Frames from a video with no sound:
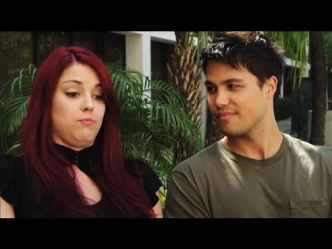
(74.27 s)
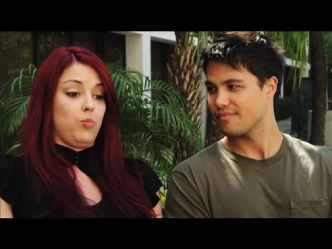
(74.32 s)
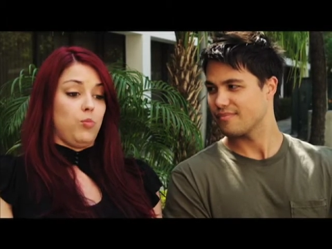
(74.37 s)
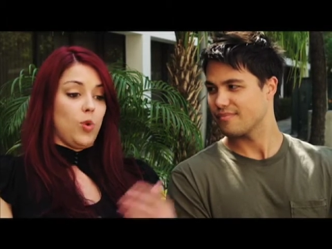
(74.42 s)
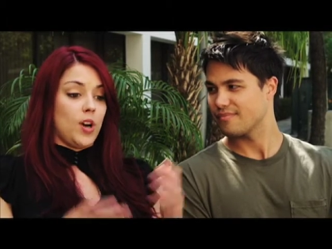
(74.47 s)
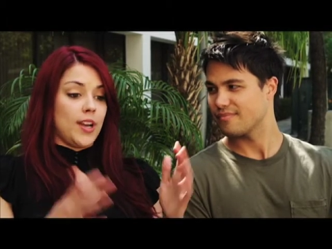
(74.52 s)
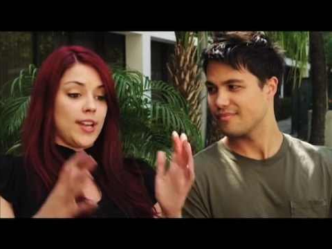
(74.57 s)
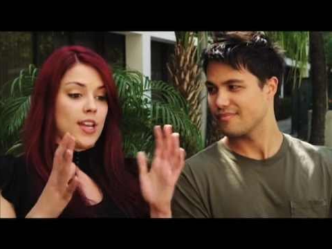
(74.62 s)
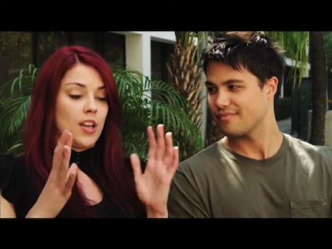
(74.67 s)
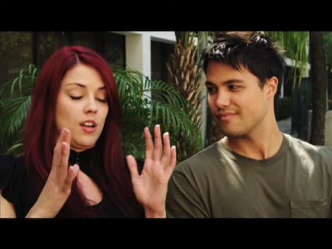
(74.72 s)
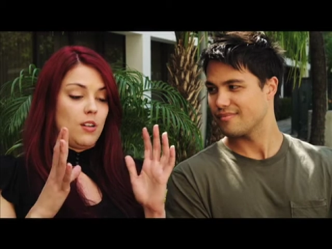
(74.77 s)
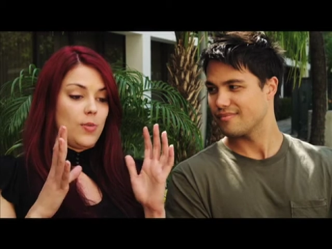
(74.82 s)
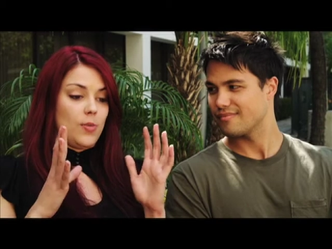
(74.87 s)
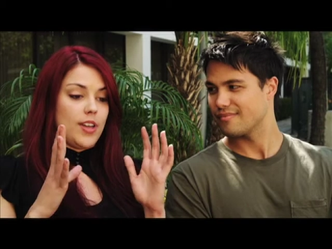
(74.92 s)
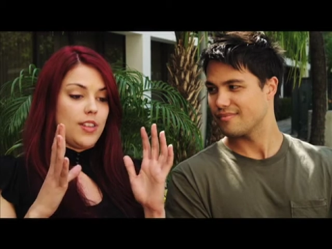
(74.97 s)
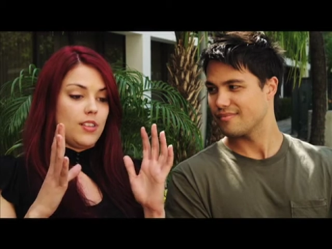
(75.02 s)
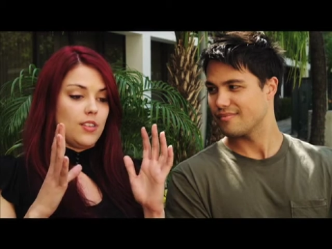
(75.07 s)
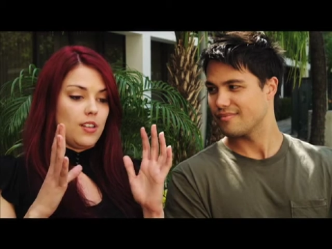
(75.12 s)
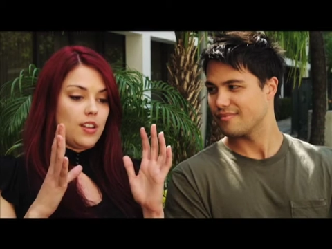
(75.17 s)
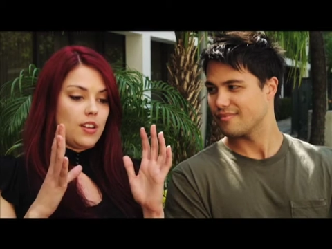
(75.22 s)
Speaker 1: working
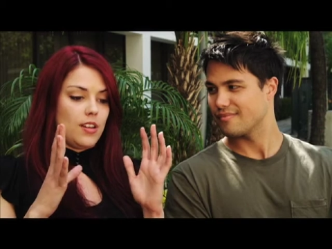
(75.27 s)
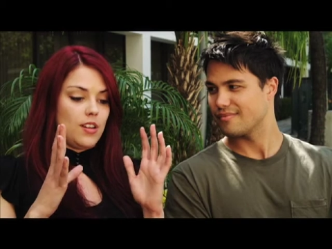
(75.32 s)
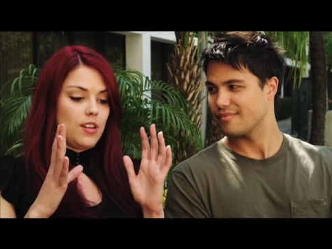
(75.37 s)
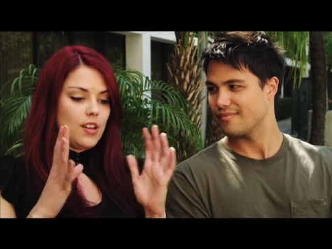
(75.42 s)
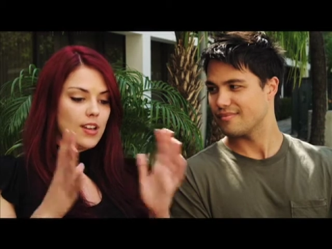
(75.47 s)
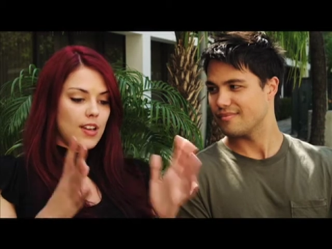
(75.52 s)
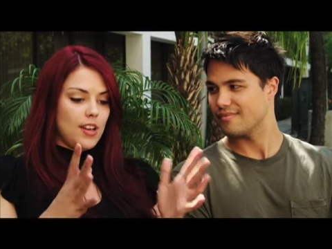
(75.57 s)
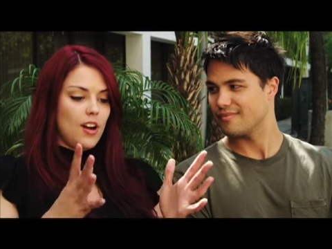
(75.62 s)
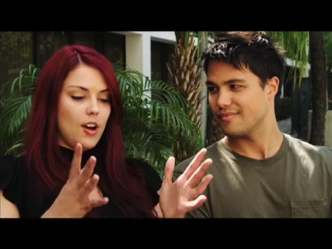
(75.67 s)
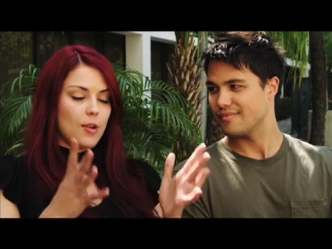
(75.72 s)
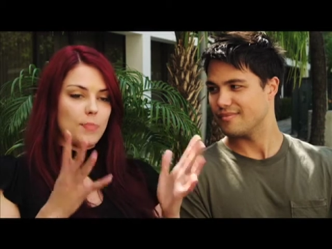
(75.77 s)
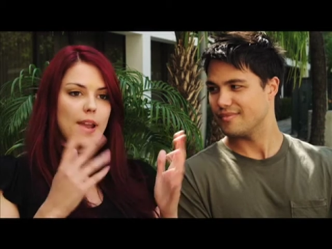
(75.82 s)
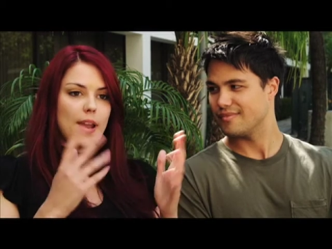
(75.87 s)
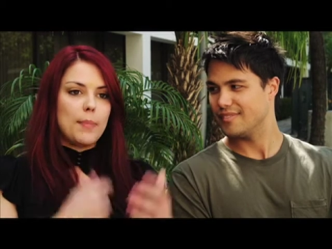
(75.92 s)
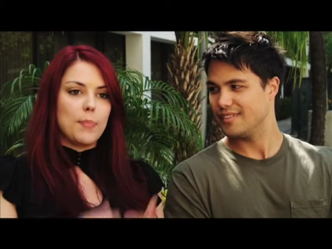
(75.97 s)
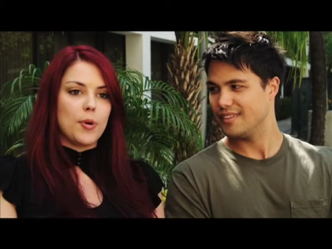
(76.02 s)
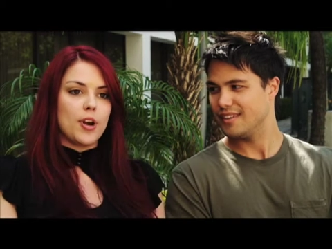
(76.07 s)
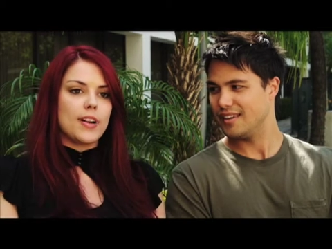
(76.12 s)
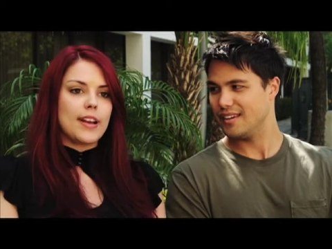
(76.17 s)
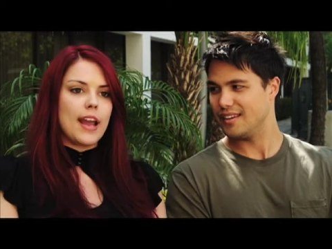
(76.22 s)
with on
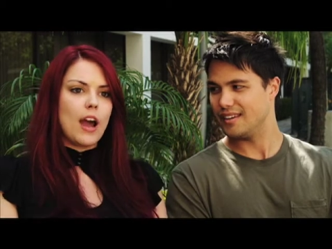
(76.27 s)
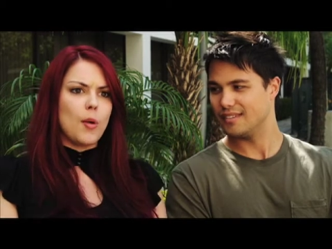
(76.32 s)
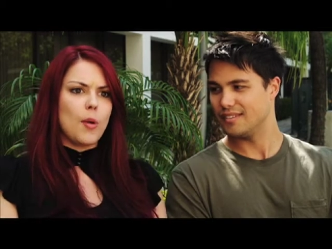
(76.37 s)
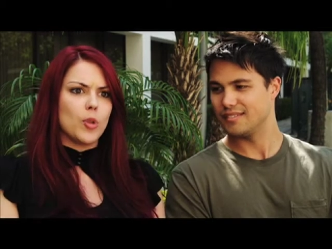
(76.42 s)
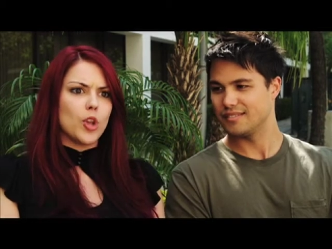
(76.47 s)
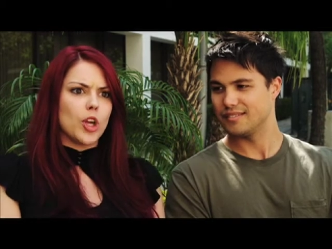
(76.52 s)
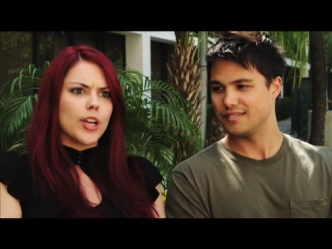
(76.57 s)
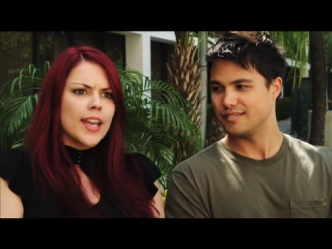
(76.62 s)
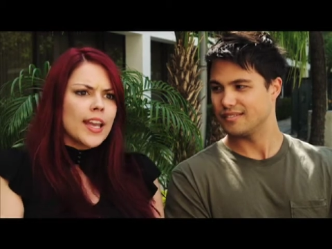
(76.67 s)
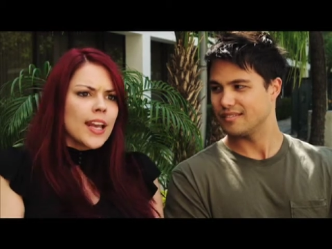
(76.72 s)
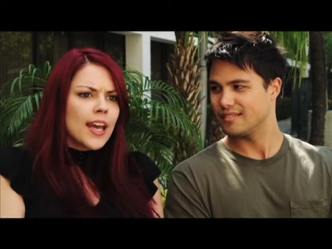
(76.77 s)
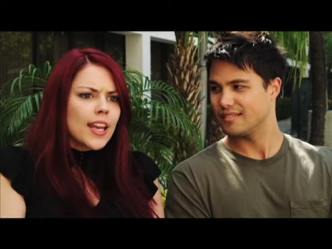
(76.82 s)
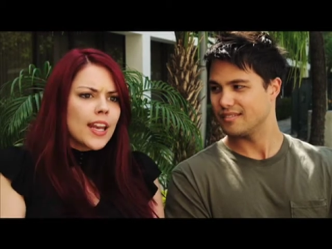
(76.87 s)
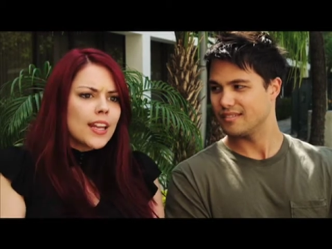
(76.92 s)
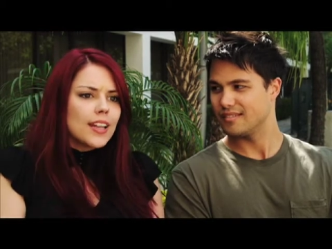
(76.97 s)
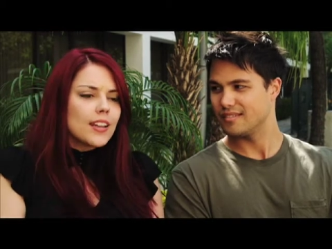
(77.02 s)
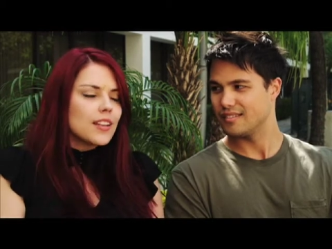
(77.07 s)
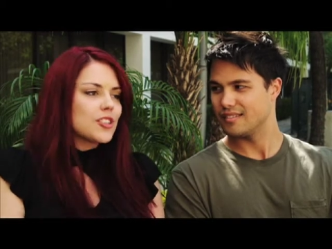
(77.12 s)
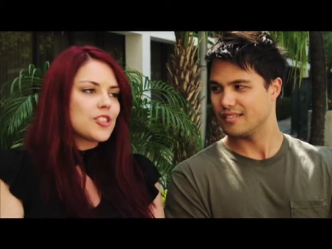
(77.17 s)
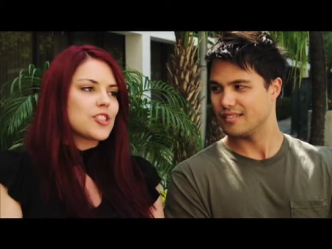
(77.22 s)
paper, yeah. and now I'm looking at
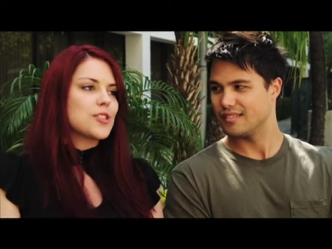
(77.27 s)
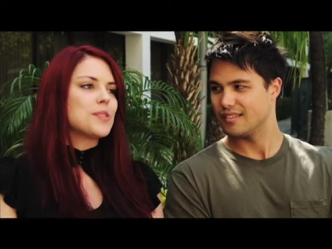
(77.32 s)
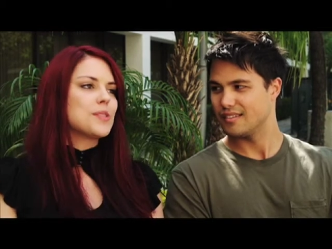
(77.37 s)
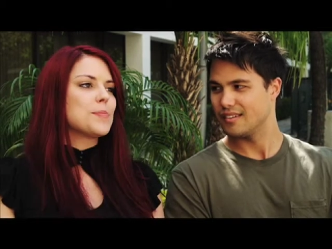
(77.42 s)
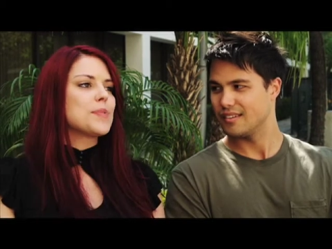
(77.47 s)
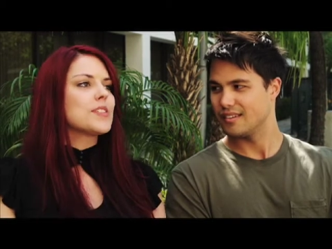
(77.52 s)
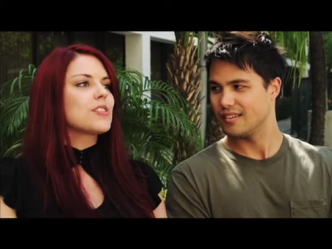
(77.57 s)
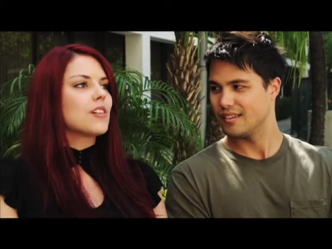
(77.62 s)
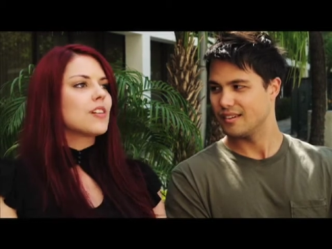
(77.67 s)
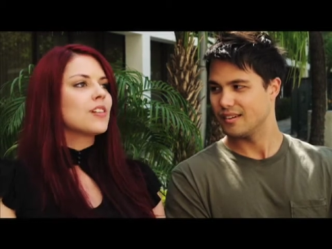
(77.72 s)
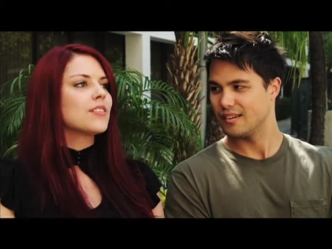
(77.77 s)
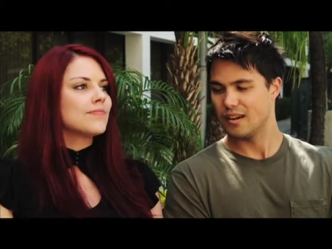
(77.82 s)
it. It's just bizarre.